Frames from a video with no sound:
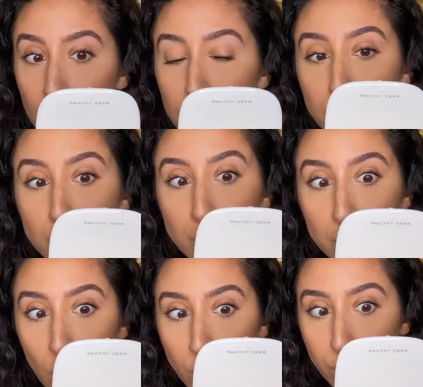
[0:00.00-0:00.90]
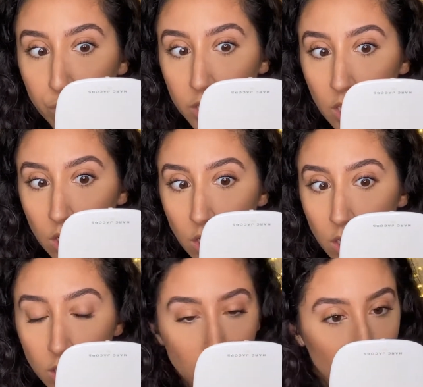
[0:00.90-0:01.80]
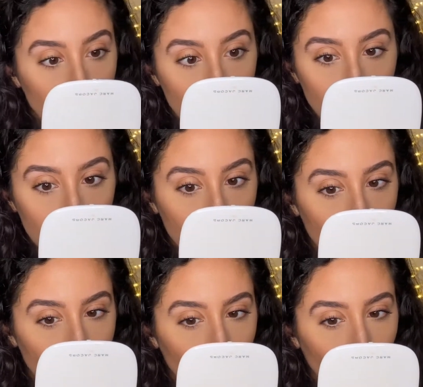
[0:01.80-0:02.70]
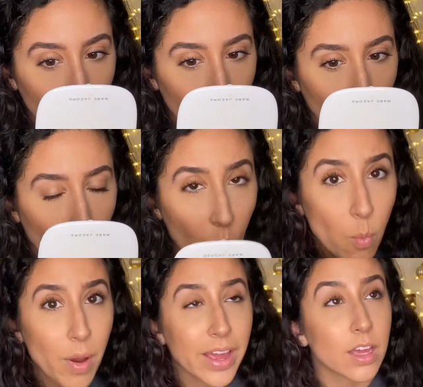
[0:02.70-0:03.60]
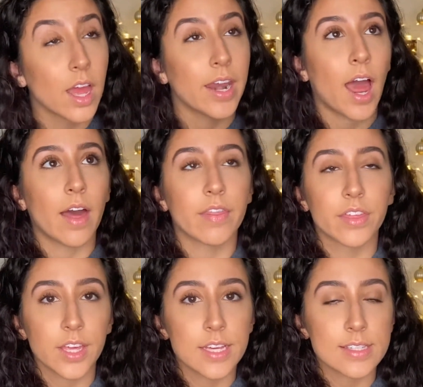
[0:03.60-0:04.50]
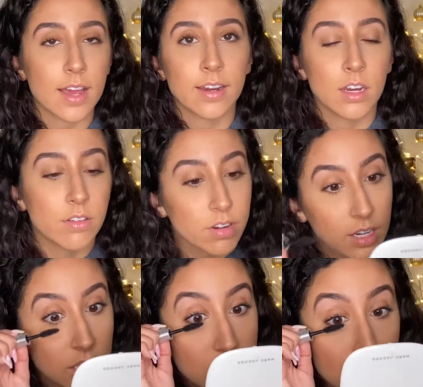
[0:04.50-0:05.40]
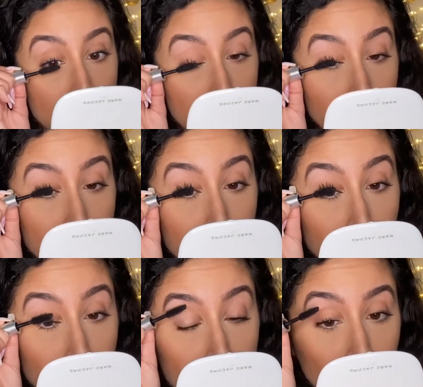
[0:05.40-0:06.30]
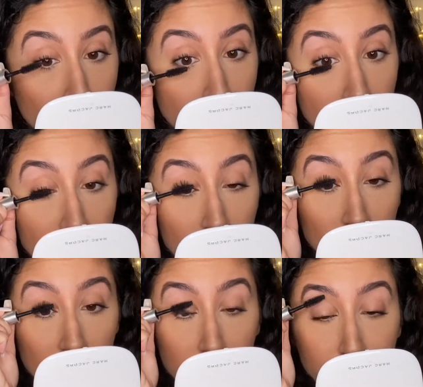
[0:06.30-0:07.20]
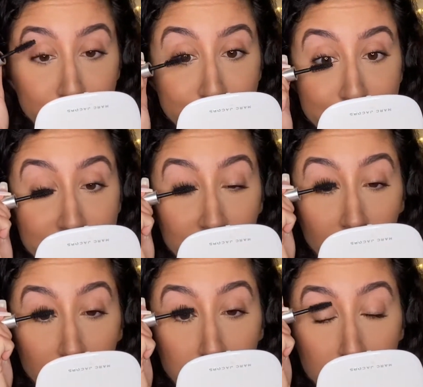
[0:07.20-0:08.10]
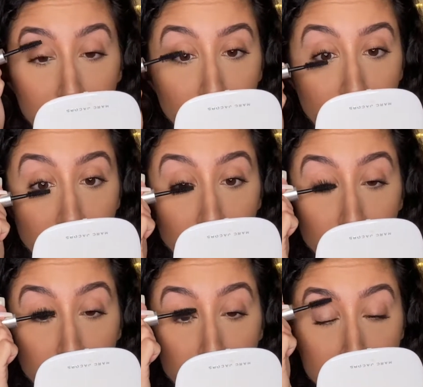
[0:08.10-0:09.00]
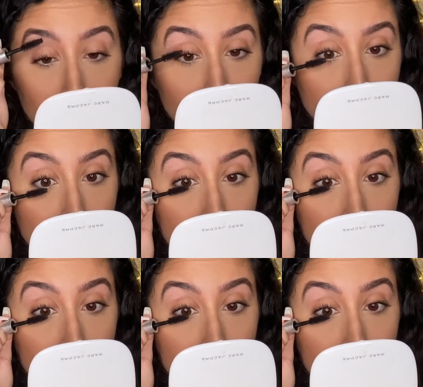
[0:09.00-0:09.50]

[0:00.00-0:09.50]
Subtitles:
so freaking good. Oh my, and the thing is, I didn't even need to use my spoolie, so yeah, I'm gonna go ahead and wear on this eye.